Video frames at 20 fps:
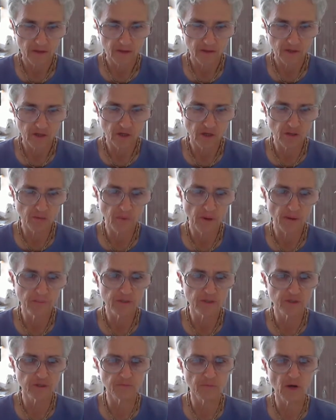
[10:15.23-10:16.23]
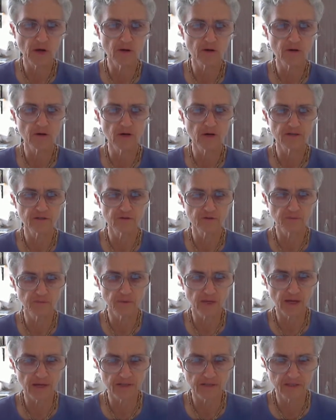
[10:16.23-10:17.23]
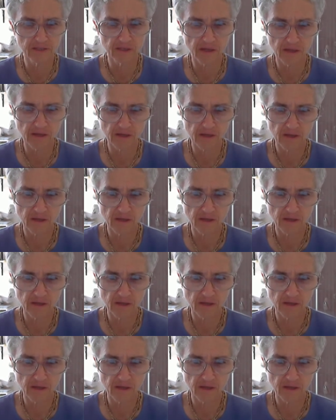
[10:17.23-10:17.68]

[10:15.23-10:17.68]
Srila Babaji Maharaja replied, saying,